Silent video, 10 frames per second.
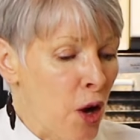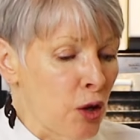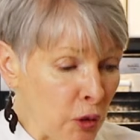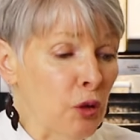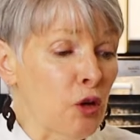
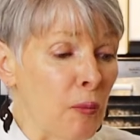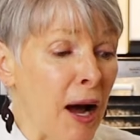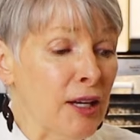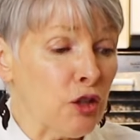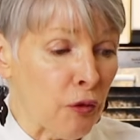
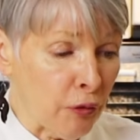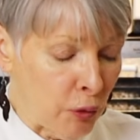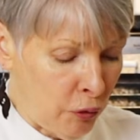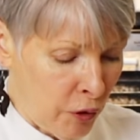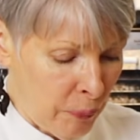Lucuma is a
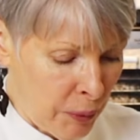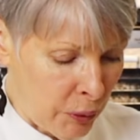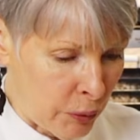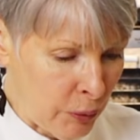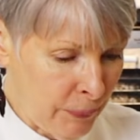fruit from
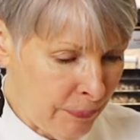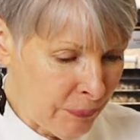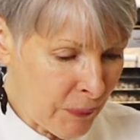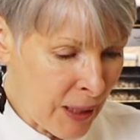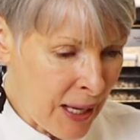Peru.
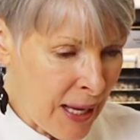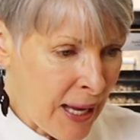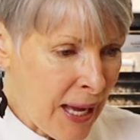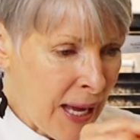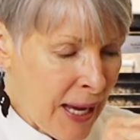
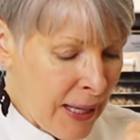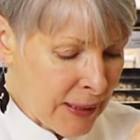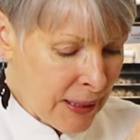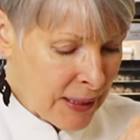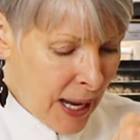
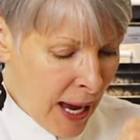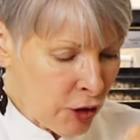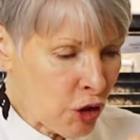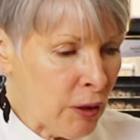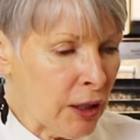It is
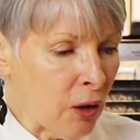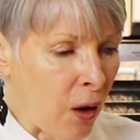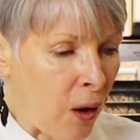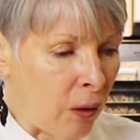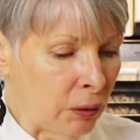actually
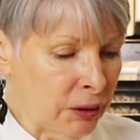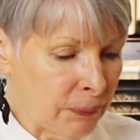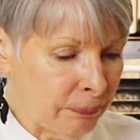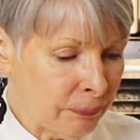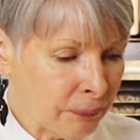
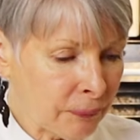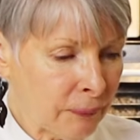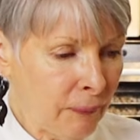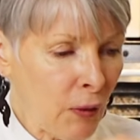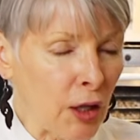called
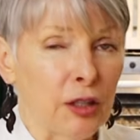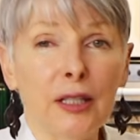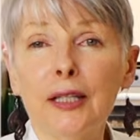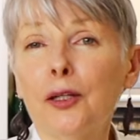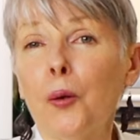
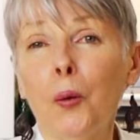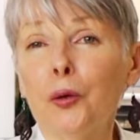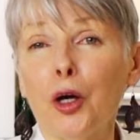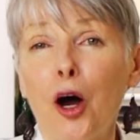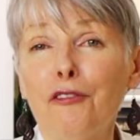the
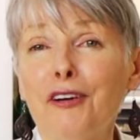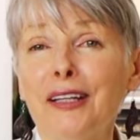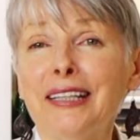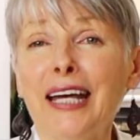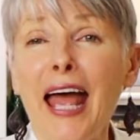gold of
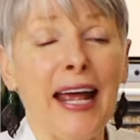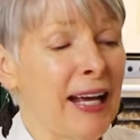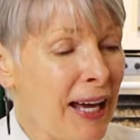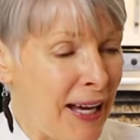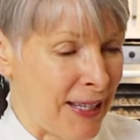the
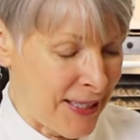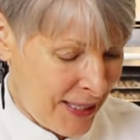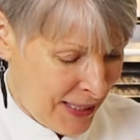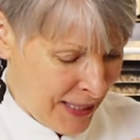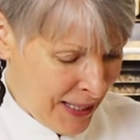
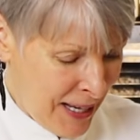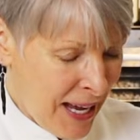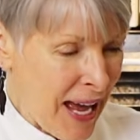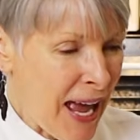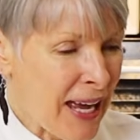Incas.
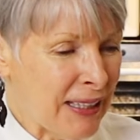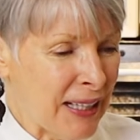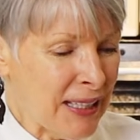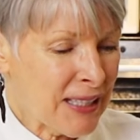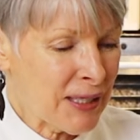And
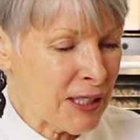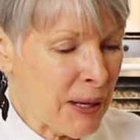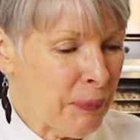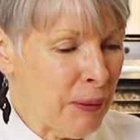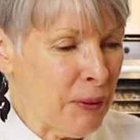it's
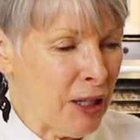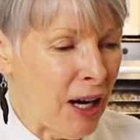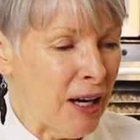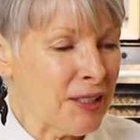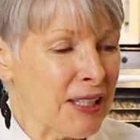simply
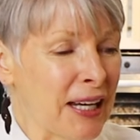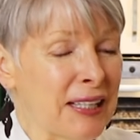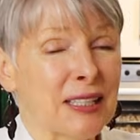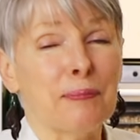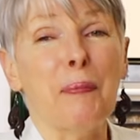because
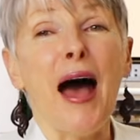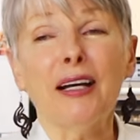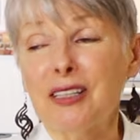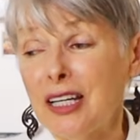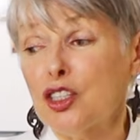it's
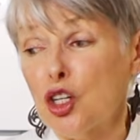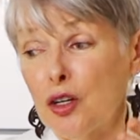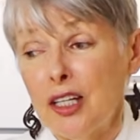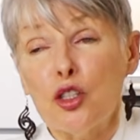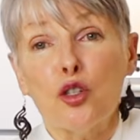packed, it's a
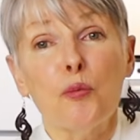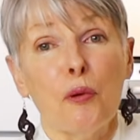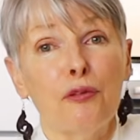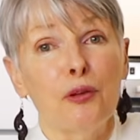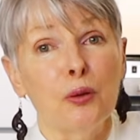
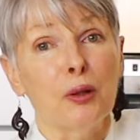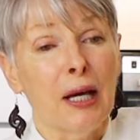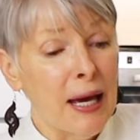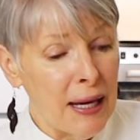superfood.